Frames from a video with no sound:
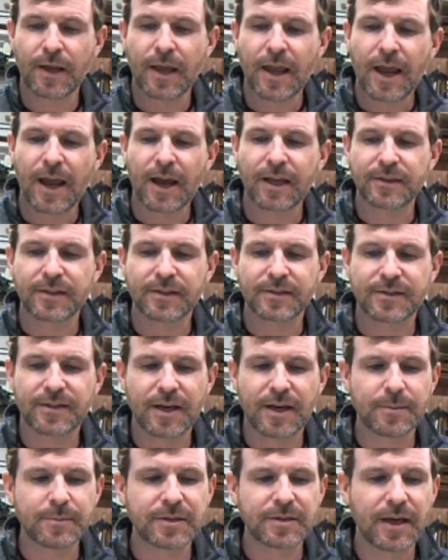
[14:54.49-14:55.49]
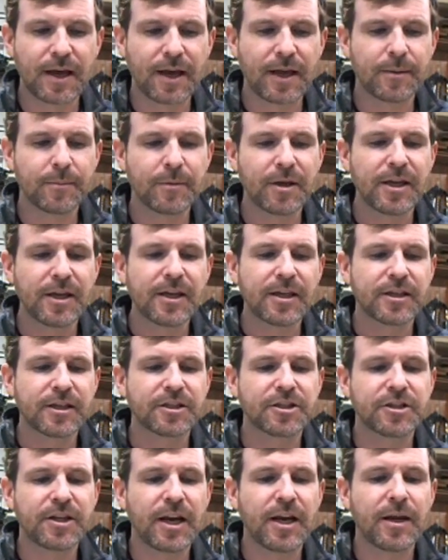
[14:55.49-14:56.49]
At the same time,
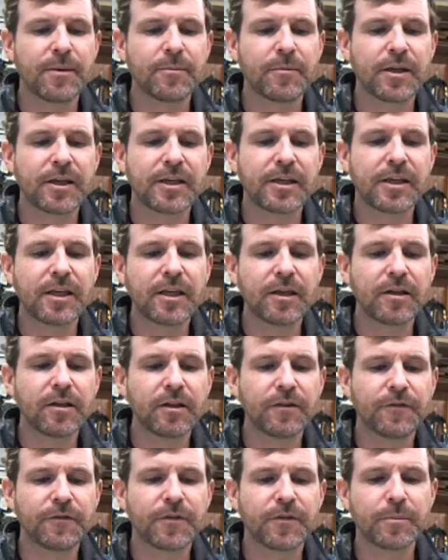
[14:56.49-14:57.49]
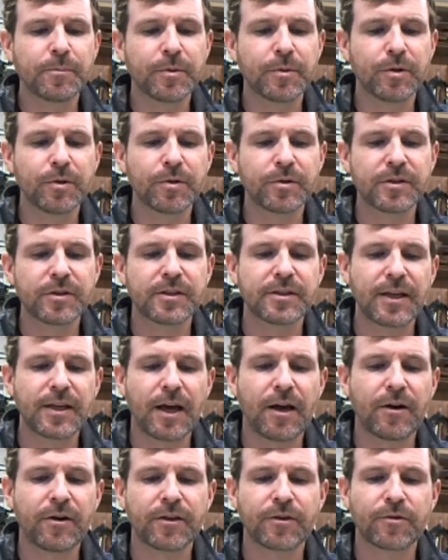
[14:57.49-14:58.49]
jam the heel of the boot
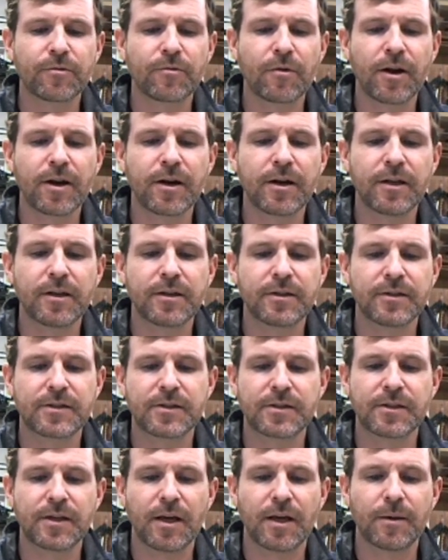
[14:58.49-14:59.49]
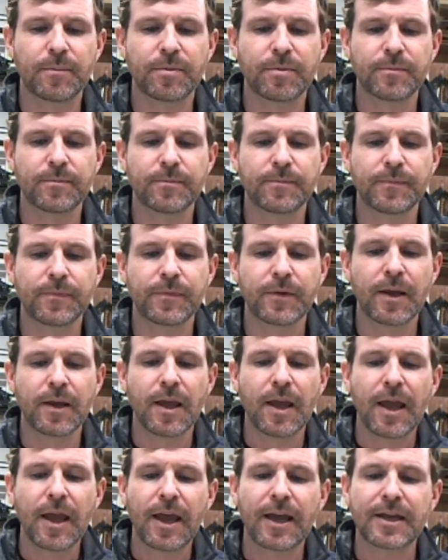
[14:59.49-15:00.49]
down on the right instep.
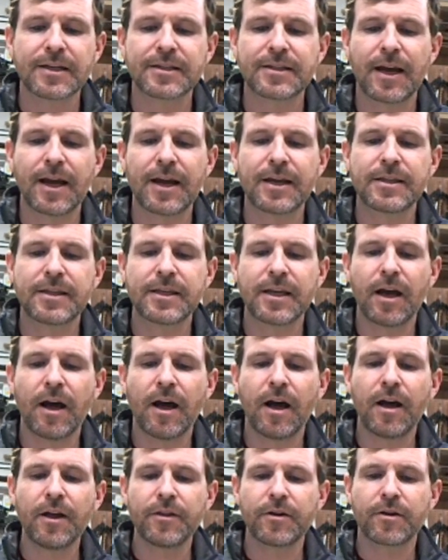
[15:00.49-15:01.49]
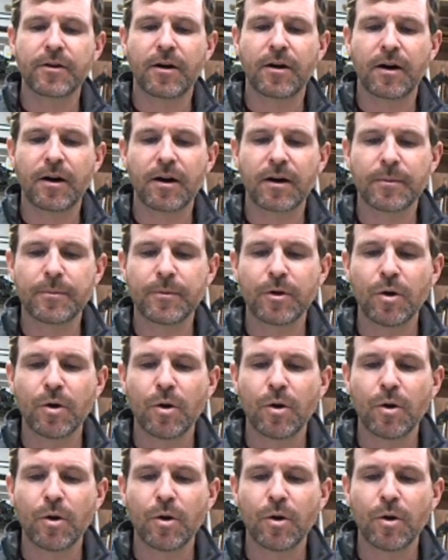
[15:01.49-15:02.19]
and tied the other arm